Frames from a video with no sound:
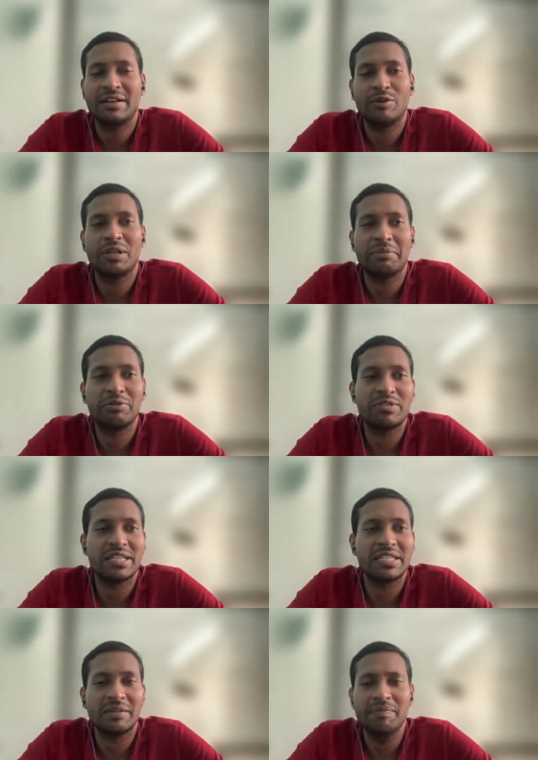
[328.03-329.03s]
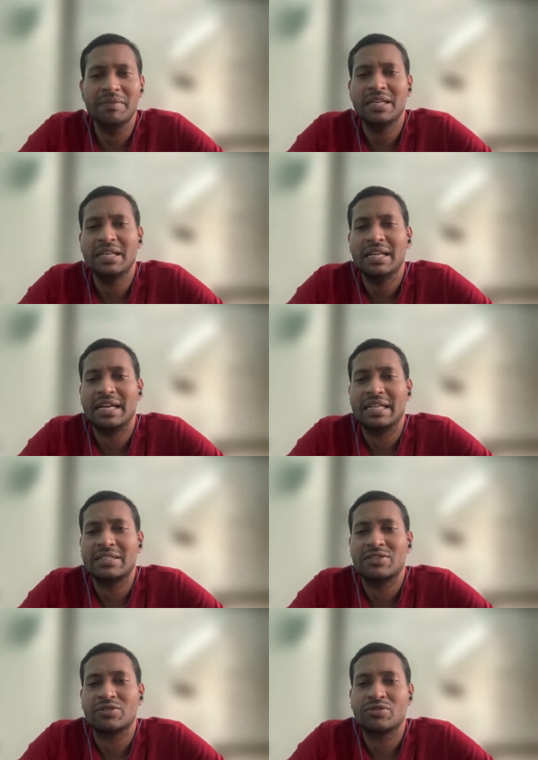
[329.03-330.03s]
to the immune system.
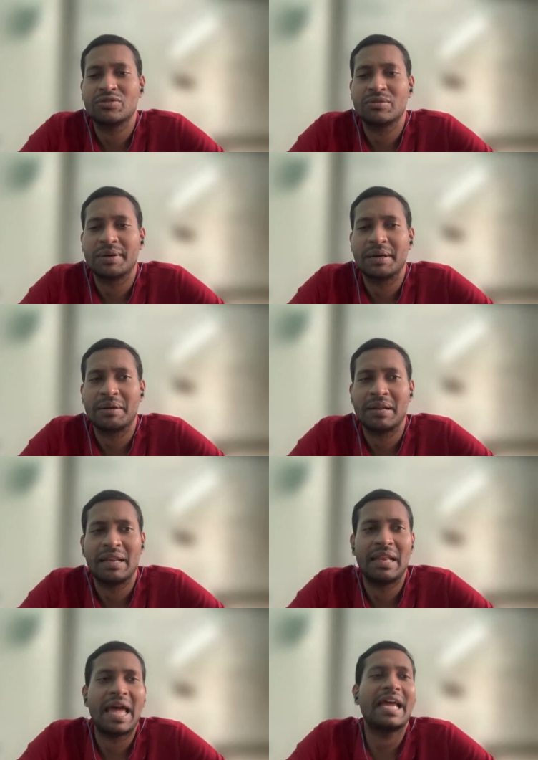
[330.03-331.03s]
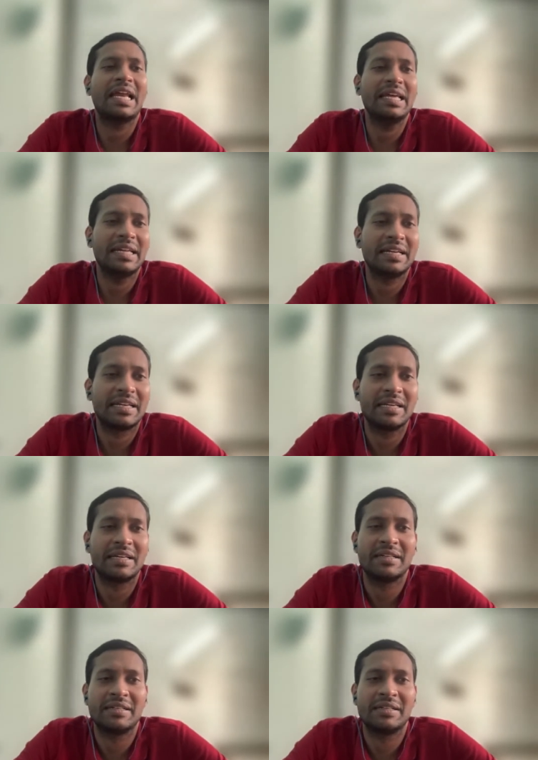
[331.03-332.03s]
And so likely that
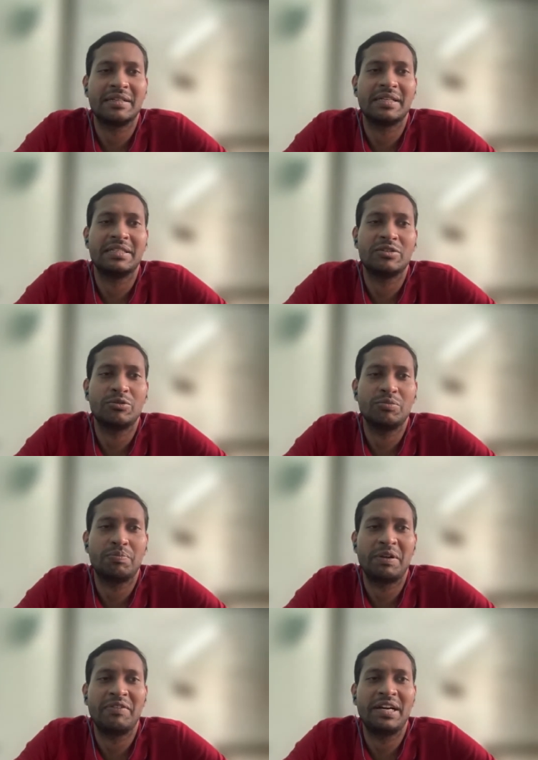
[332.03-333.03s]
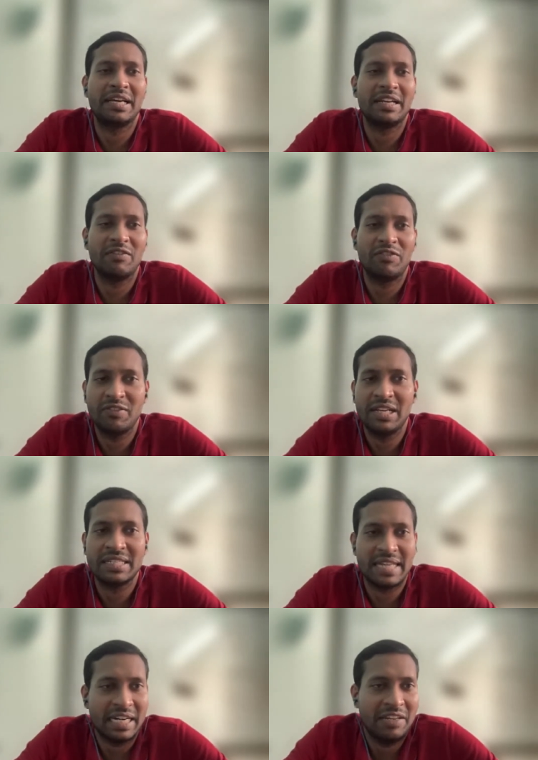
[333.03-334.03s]
it's to prevent any
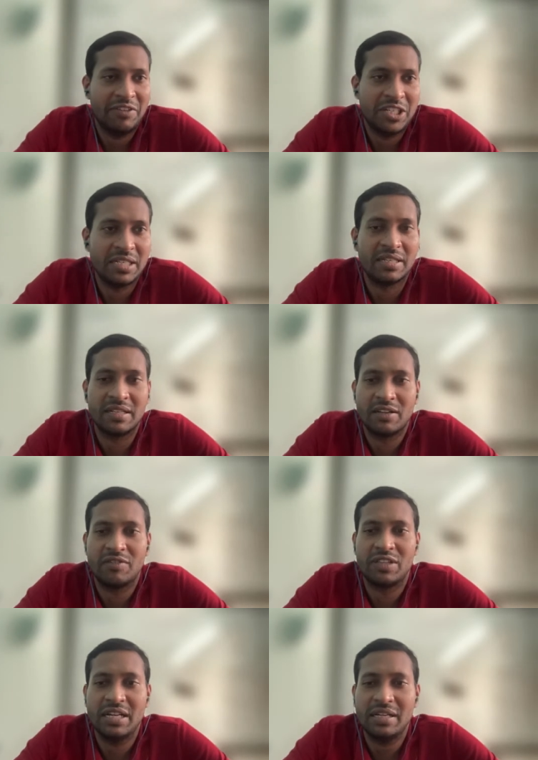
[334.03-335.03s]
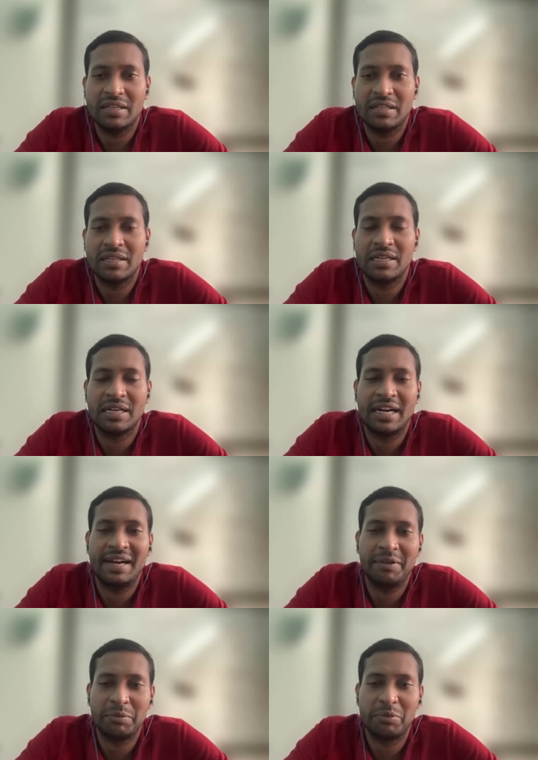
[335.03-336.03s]
frivolous activation of the
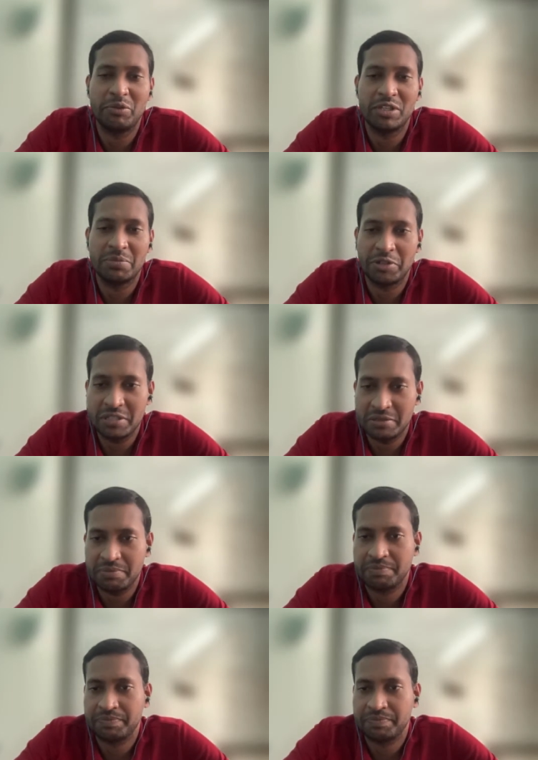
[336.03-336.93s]
adaptive immune response.